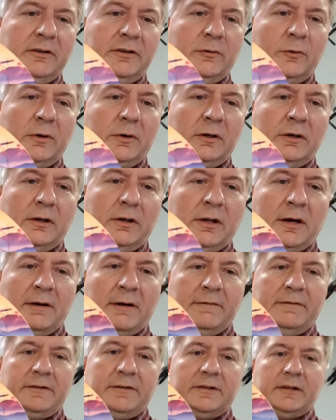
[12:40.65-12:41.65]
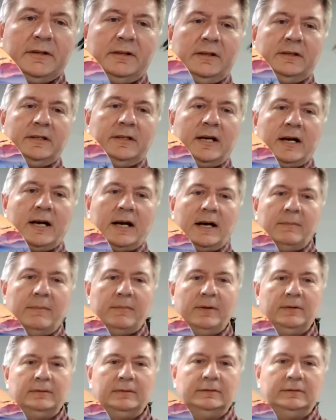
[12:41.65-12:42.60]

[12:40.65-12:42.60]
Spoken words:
The word love is on the top,